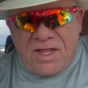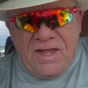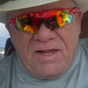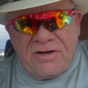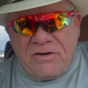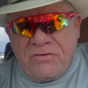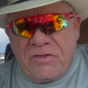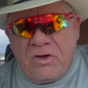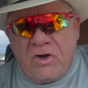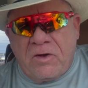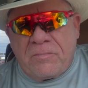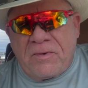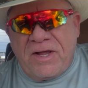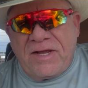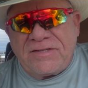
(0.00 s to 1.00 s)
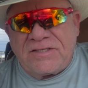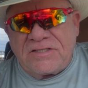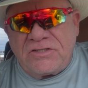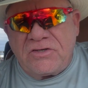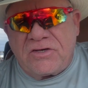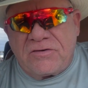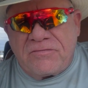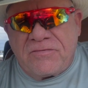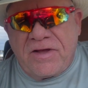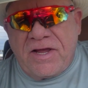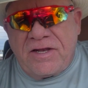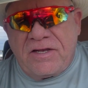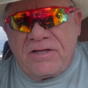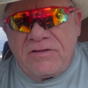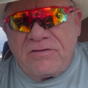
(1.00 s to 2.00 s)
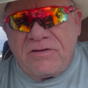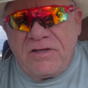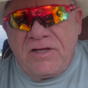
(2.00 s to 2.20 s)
And they're the only place that you can find these.